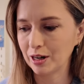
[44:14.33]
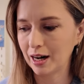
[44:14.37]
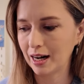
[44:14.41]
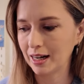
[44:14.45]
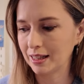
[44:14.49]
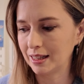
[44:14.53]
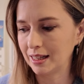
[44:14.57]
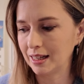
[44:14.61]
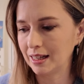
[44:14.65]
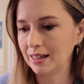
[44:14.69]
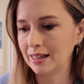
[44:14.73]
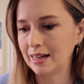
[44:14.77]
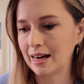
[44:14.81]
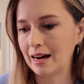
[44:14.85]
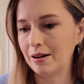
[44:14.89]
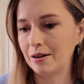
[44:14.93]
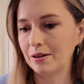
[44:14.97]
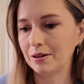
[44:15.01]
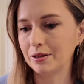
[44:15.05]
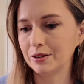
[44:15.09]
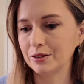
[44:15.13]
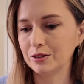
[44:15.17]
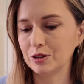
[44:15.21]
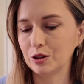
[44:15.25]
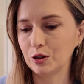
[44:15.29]
I think
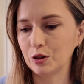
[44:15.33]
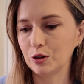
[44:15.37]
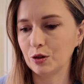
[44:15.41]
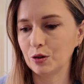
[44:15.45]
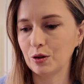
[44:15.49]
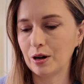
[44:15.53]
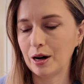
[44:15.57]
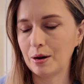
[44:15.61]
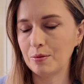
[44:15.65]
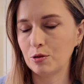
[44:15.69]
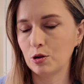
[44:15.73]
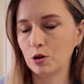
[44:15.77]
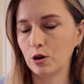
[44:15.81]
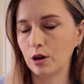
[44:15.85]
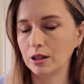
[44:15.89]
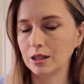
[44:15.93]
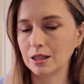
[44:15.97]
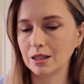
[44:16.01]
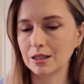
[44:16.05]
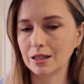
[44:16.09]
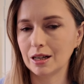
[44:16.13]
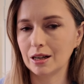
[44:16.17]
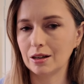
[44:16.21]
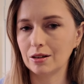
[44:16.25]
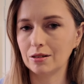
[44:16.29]
now though I'm going to
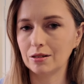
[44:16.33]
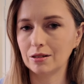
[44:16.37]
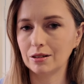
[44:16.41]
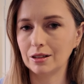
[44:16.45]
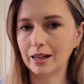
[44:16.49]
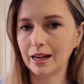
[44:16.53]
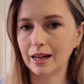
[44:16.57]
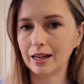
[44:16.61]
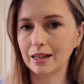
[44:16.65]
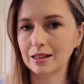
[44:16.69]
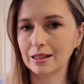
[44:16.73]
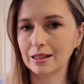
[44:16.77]
start on